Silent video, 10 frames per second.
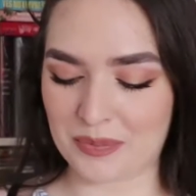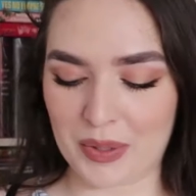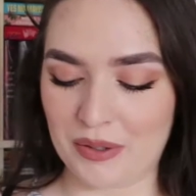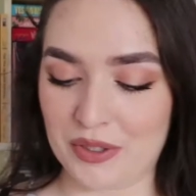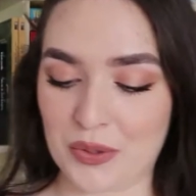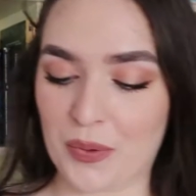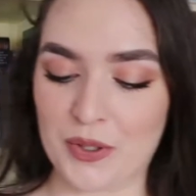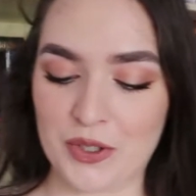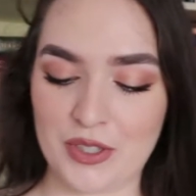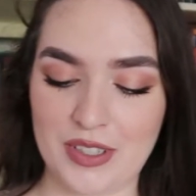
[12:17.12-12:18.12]
the parents'
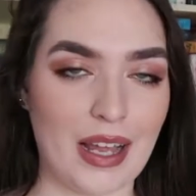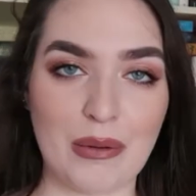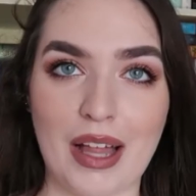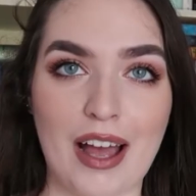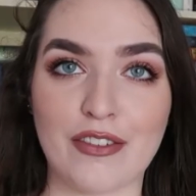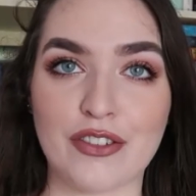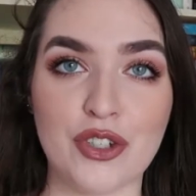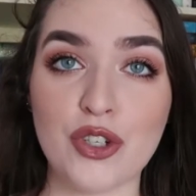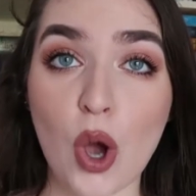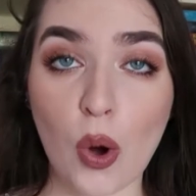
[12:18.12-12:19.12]
question. I will have
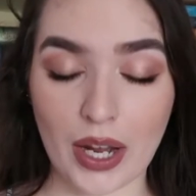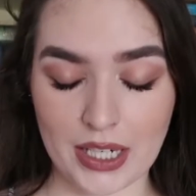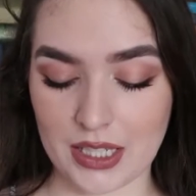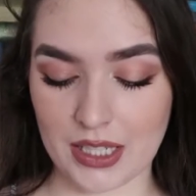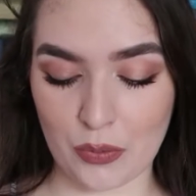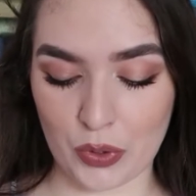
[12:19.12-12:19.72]
no idea